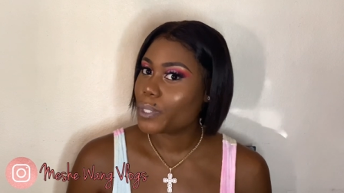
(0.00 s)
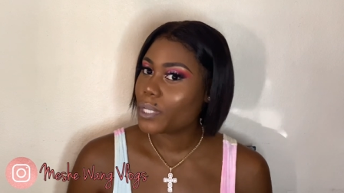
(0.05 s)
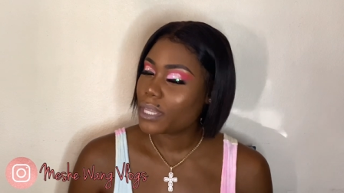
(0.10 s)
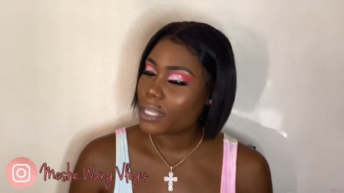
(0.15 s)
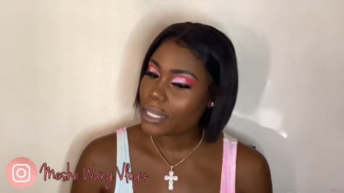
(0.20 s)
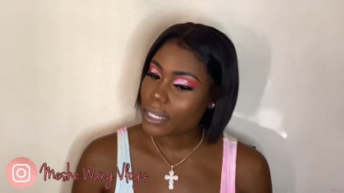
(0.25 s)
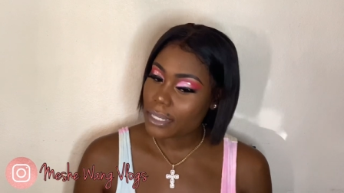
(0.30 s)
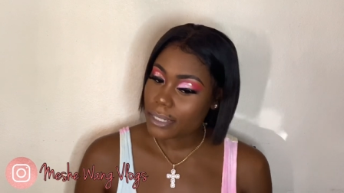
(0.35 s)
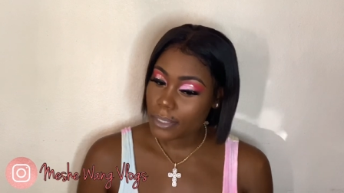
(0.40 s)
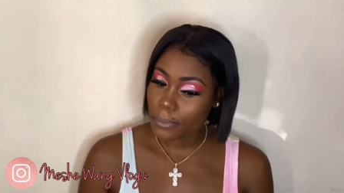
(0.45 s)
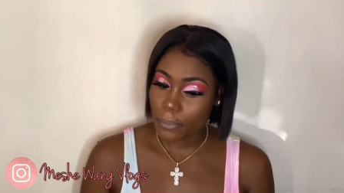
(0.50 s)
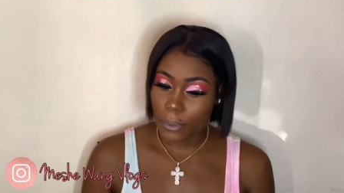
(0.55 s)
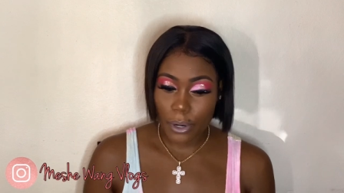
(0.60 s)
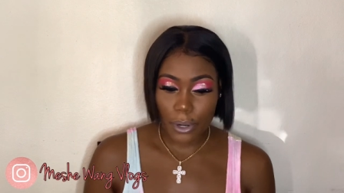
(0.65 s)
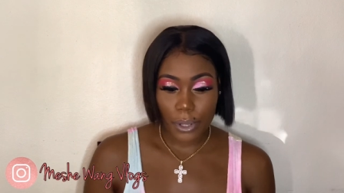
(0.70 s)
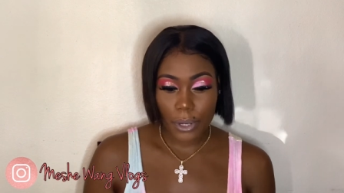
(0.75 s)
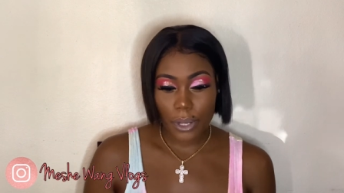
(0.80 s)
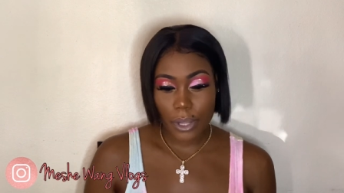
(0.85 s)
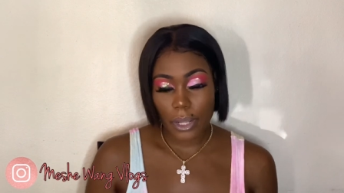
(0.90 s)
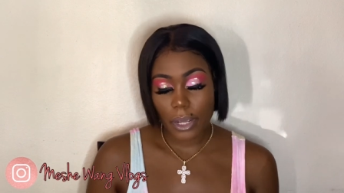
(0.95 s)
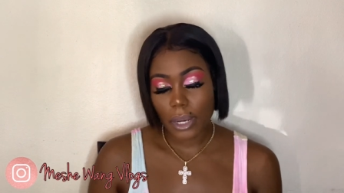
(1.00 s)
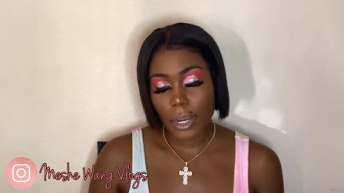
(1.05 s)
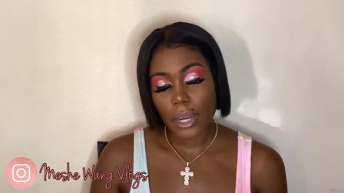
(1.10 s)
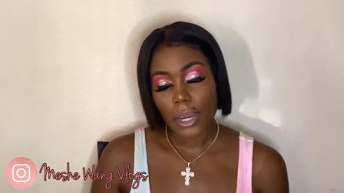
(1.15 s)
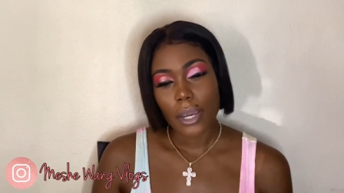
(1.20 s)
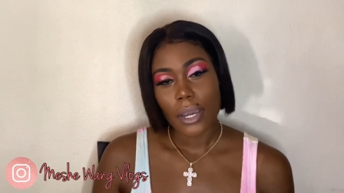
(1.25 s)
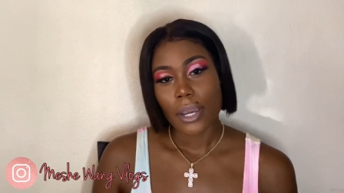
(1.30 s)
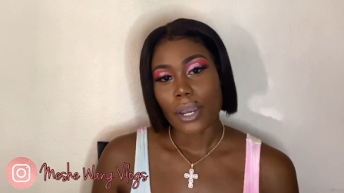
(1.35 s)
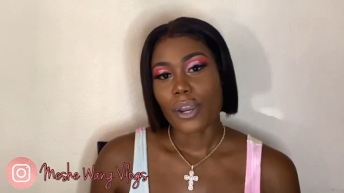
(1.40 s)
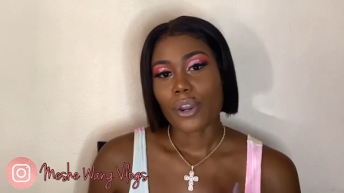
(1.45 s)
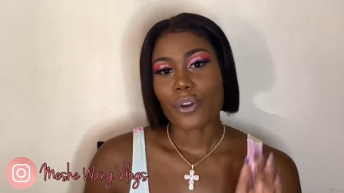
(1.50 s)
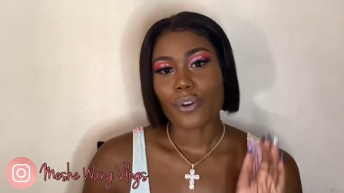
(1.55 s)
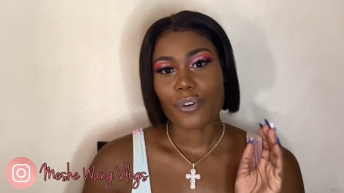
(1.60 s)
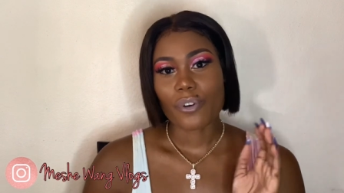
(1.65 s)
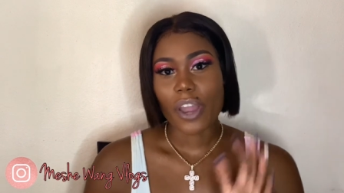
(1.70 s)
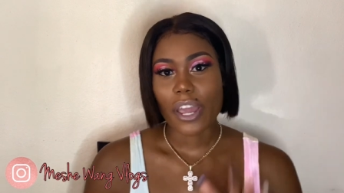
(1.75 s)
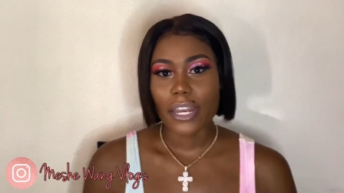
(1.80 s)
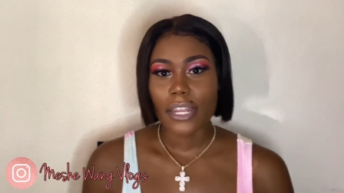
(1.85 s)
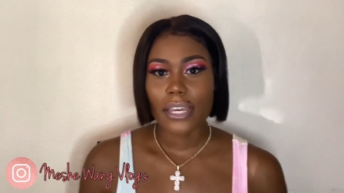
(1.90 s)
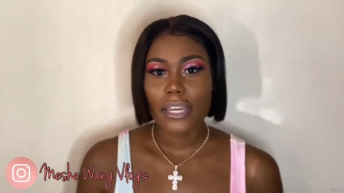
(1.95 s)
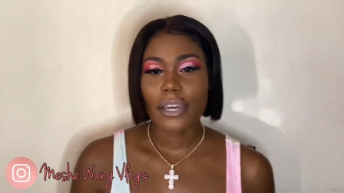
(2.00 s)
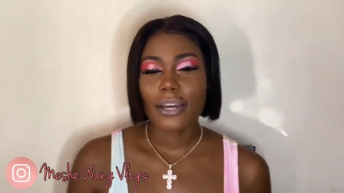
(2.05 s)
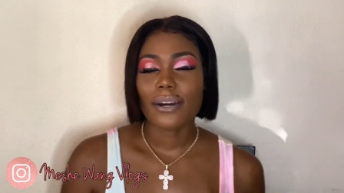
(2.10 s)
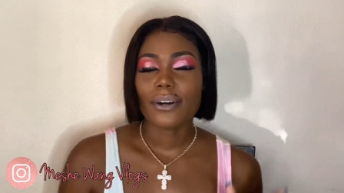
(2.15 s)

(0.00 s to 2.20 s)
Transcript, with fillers: Do you think it's birthday ready?